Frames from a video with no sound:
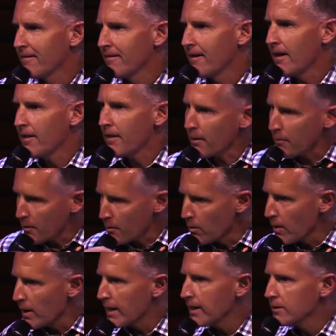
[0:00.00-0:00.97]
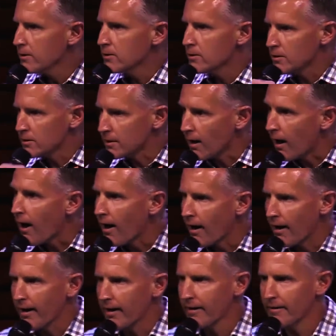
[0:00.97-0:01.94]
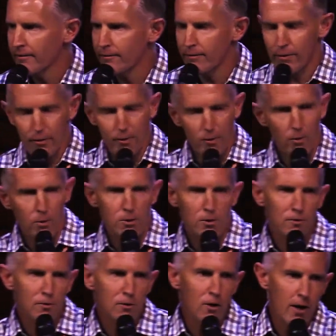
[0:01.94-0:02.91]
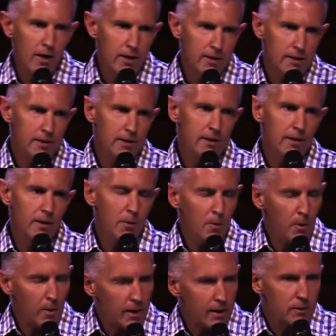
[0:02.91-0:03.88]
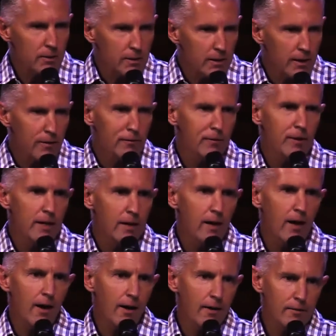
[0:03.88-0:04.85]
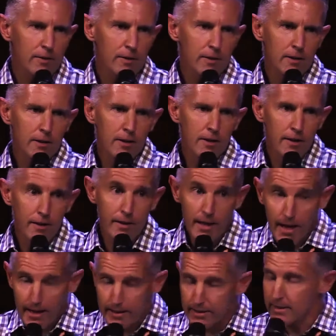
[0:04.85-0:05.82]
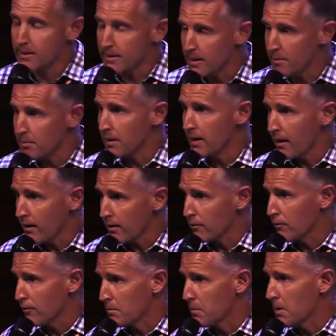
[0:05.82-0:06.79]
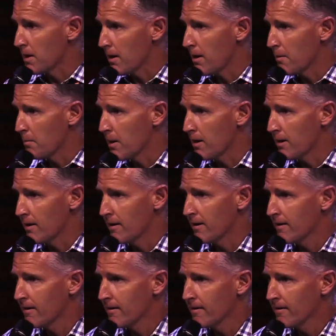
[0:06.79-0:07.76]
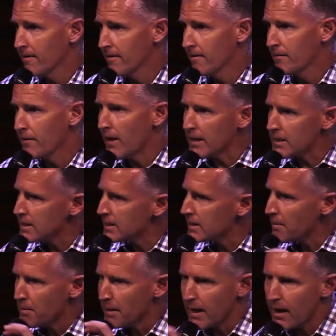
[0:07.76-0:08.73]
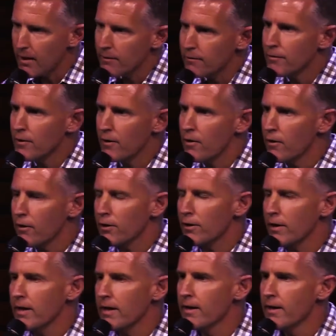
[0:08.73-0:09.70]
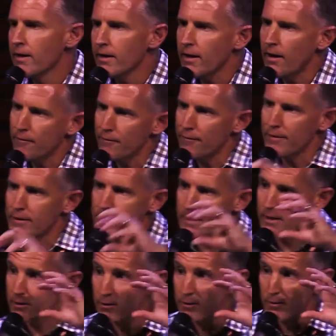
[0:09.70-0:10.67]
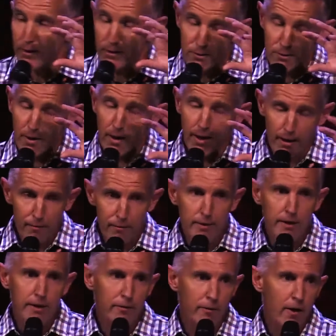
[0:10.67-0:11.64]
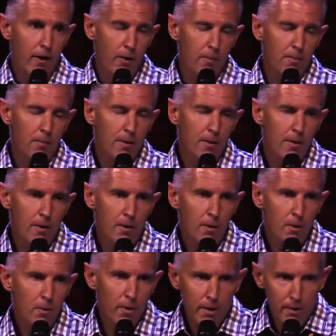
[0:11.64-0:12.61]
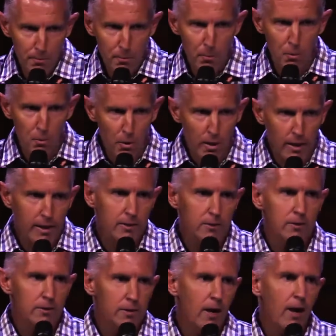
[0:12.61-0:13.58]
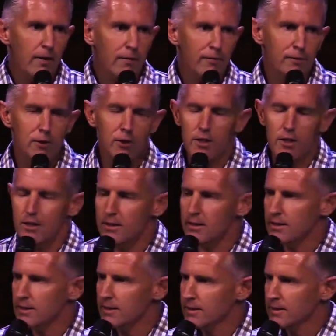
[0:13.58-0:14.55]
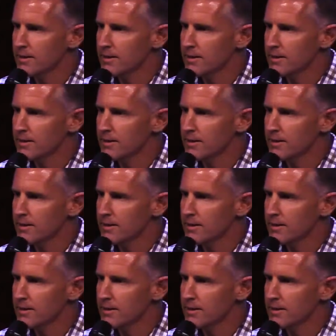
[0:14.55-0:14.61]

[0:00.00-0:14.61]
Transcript: And they were willing to die for the cause of Christ. They were willing to give their lives. That is stepping out for me. Amen. That's stepping out of the earthly comforts into a heavenly realm where you're willing to die for Jesus,